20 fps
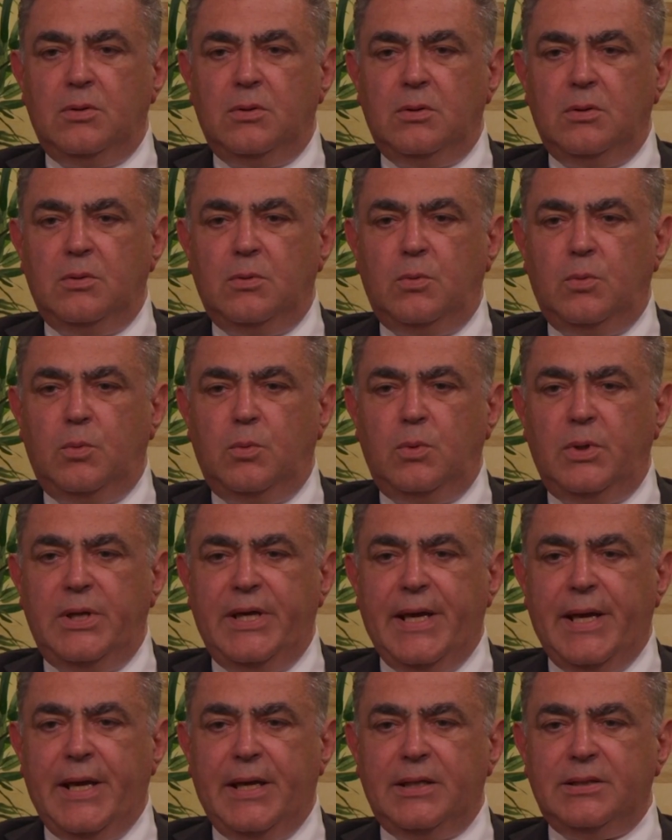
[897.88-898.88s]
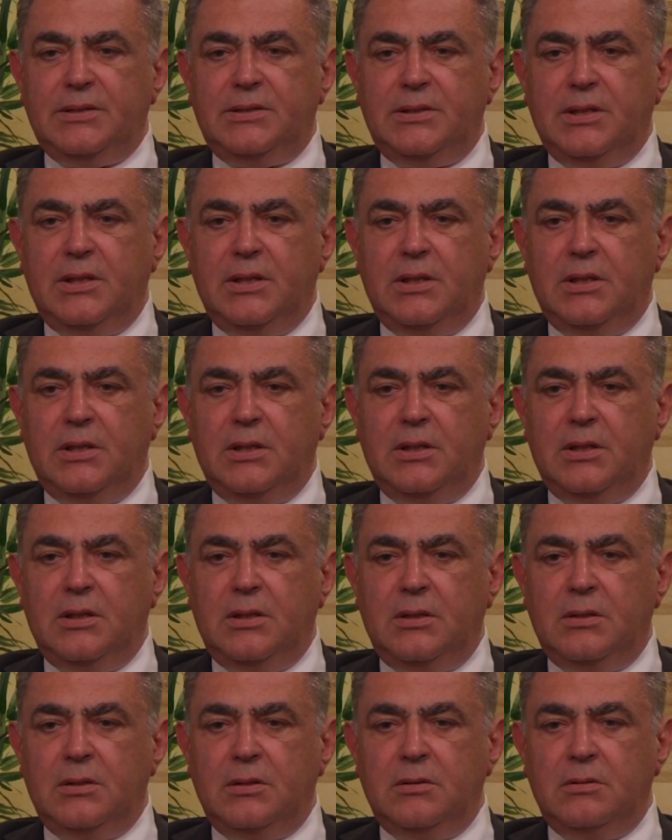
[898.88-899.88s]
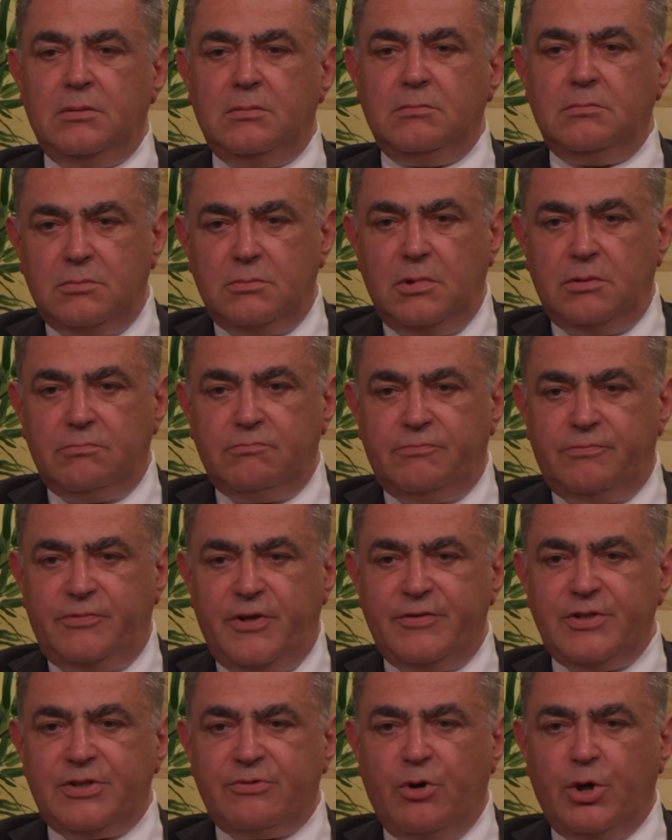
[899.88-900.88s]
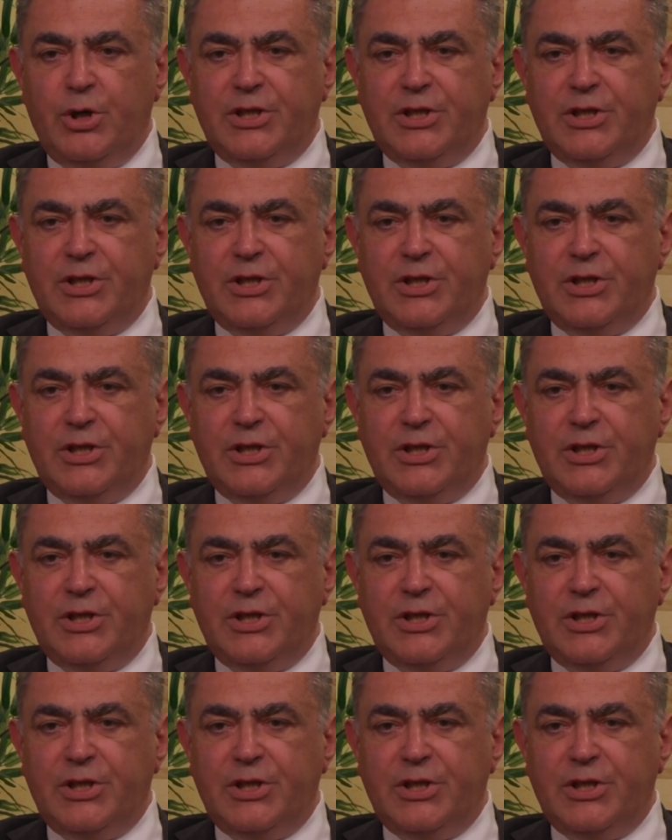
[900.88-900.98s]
We had very strong